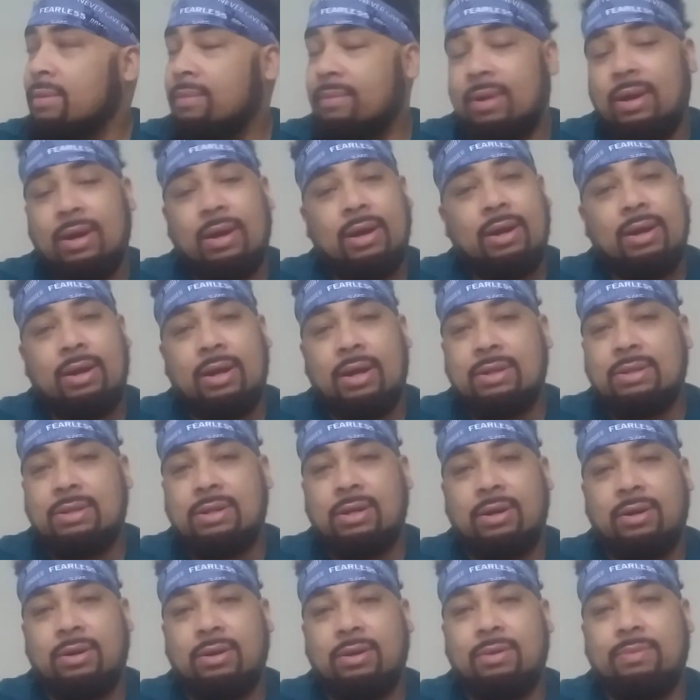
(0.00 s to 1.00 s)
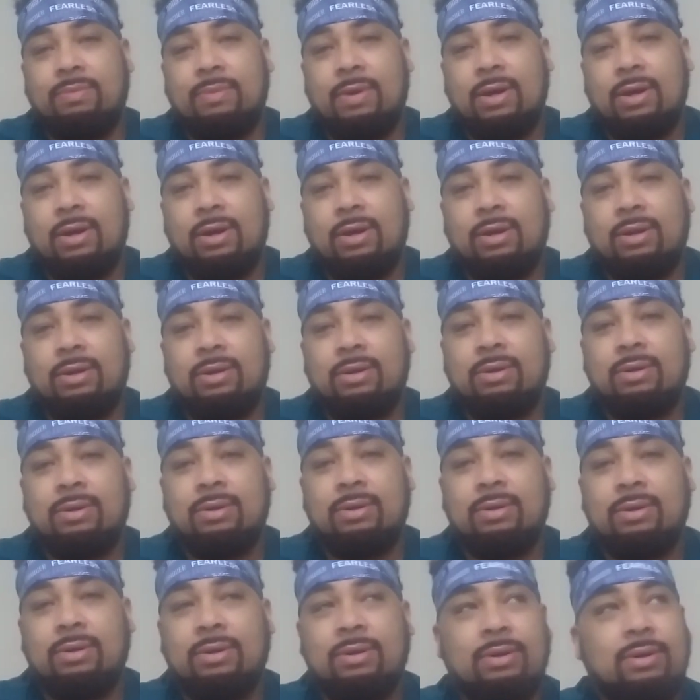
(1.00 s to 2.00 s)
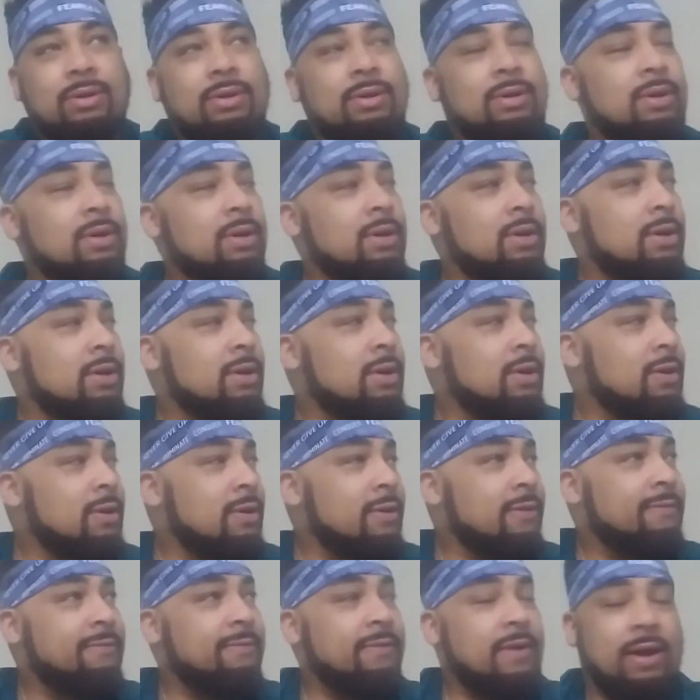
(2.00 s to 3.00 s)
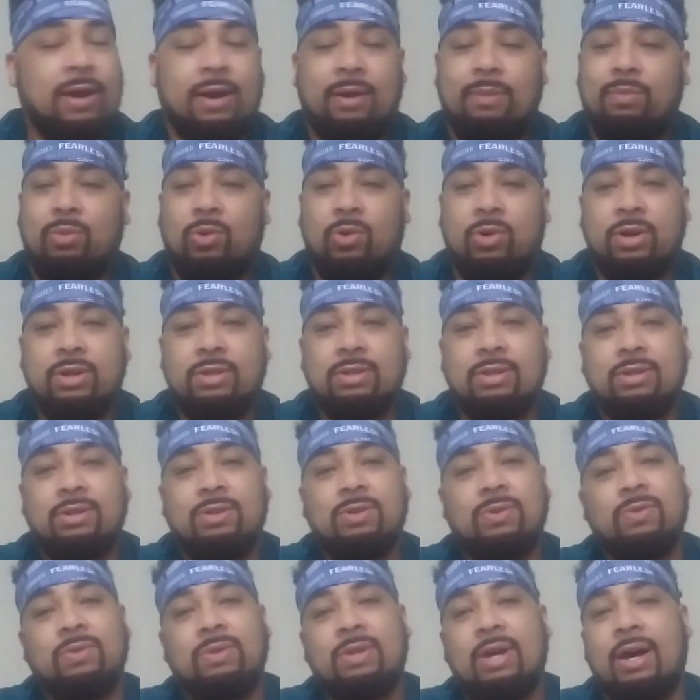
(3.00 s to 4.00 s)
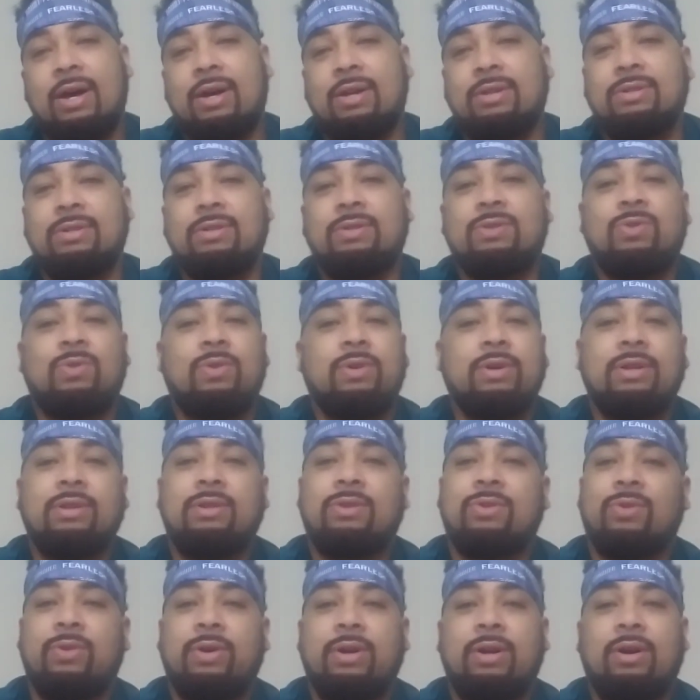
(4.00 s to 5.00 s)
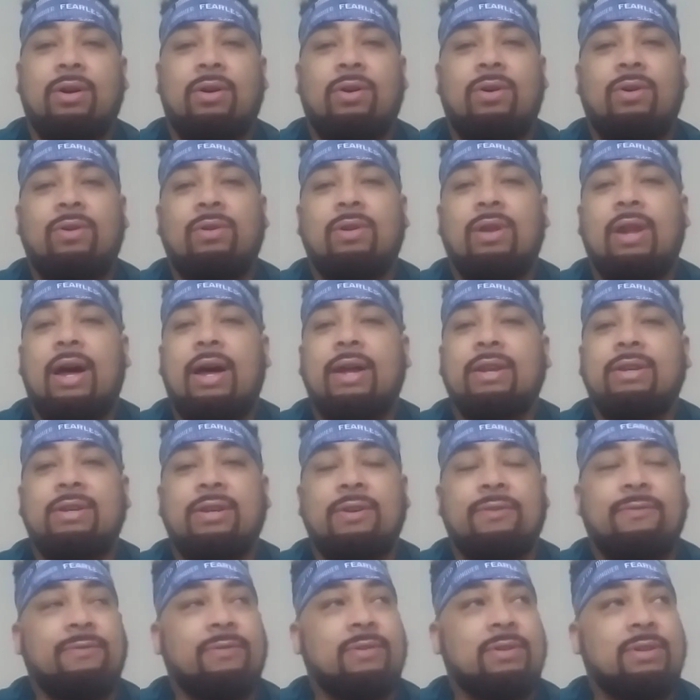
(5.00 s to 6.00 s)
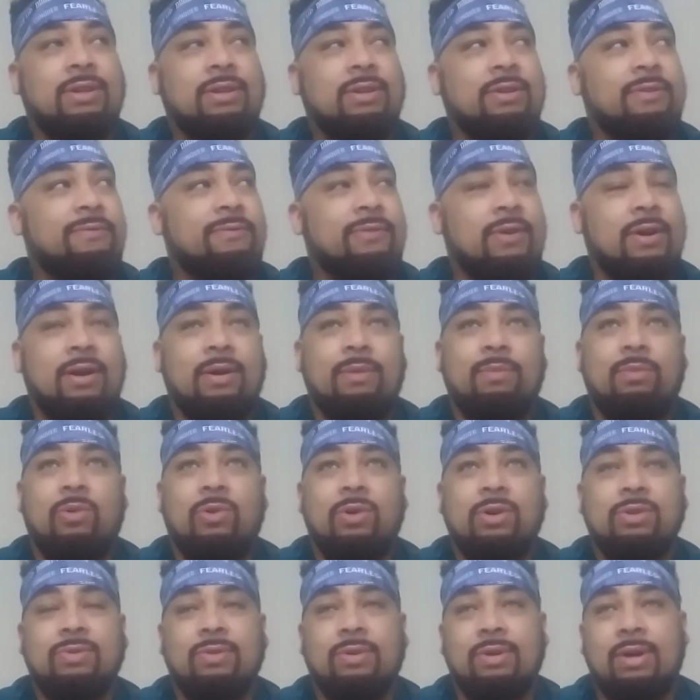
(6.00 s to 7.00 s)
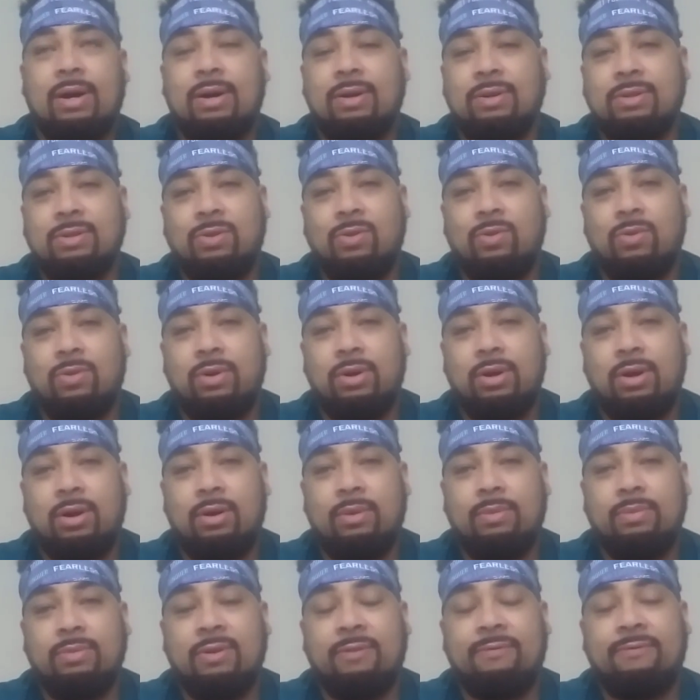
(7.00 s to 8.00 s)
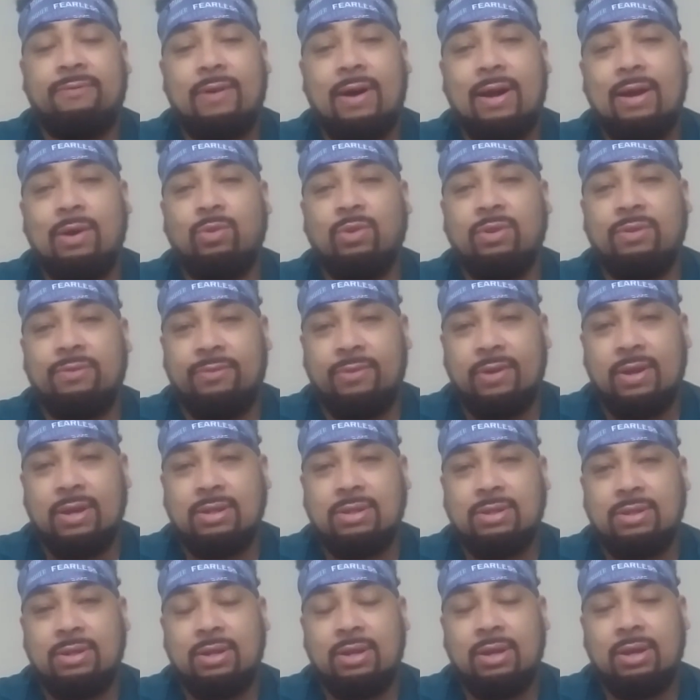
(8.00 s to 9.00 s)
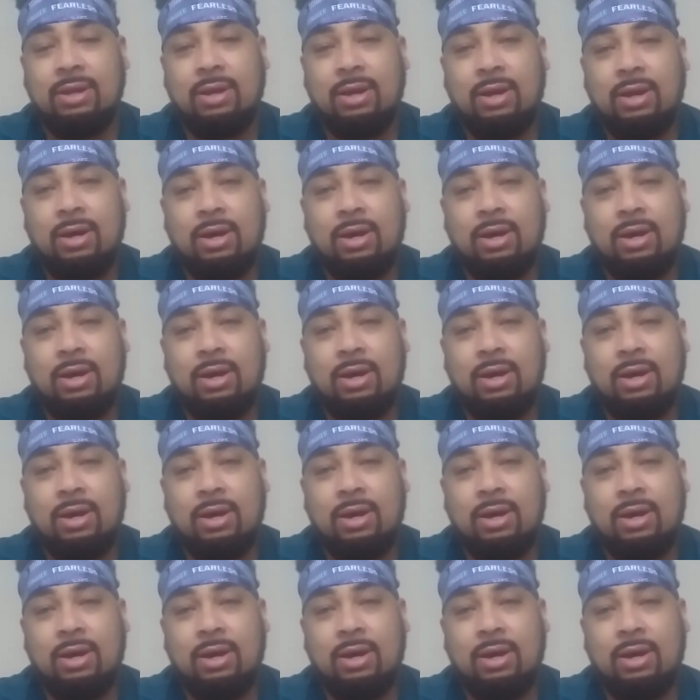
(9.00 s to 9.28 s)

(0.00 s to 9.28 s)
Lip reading: Man, I tell you, man. Fanboys in 2023 are a whole lot different than the fanboys when I was growing up. The fight was fixed.